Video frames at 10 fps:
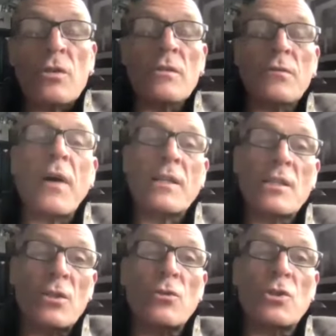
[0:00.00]
find
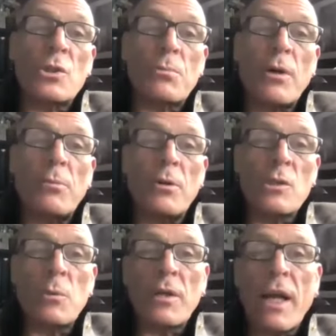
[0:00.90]
solutions to
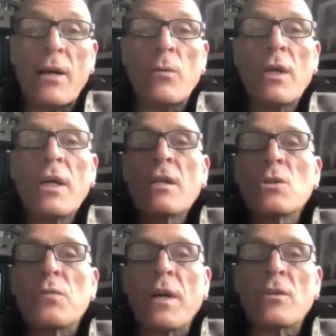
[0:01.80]
problems? Or now
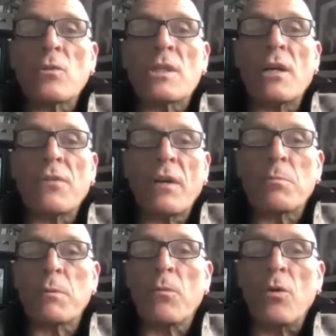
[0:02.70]
you find yourself, you have to
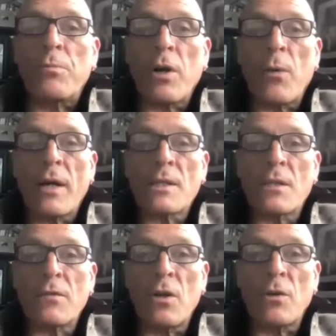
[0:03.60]
be more
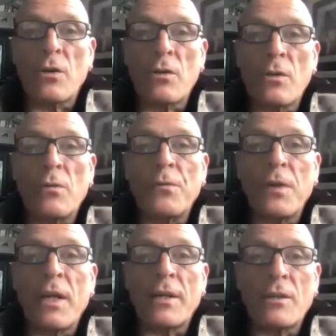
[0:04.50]
proactive, you'll
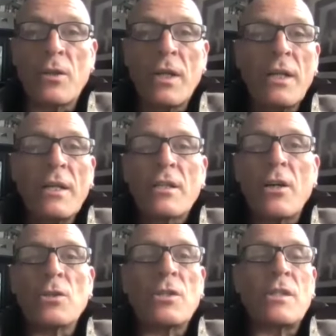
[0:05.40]
feel like
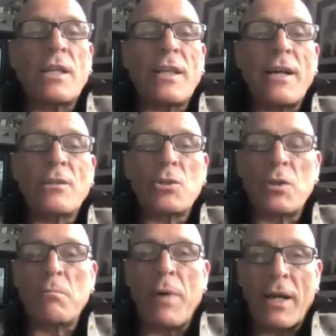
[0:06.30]
going to 10 Downing
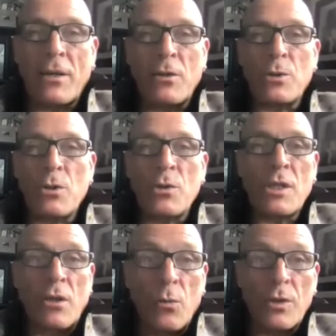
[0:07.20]
Street and banging on the door,
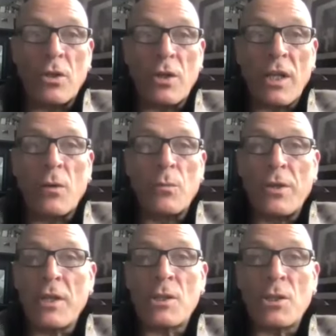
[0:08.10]
say, look, we've got to get on with
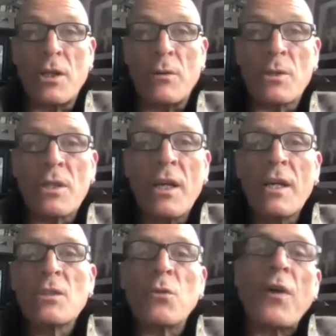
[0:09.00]
this. Do
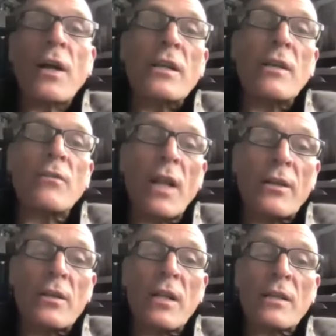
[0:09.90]
you find even
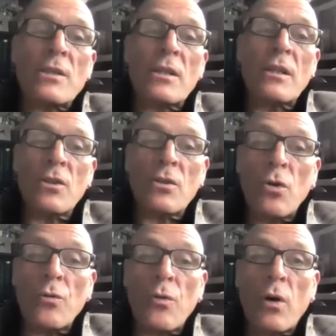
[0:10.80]
like I said,
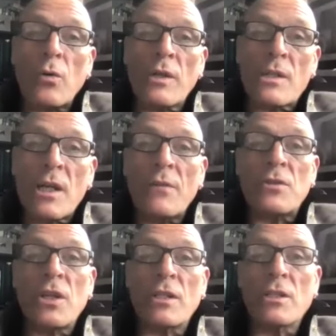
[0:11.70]
your role itself
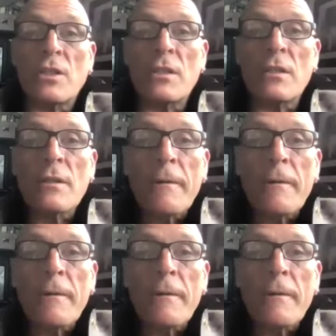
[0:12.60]
changing?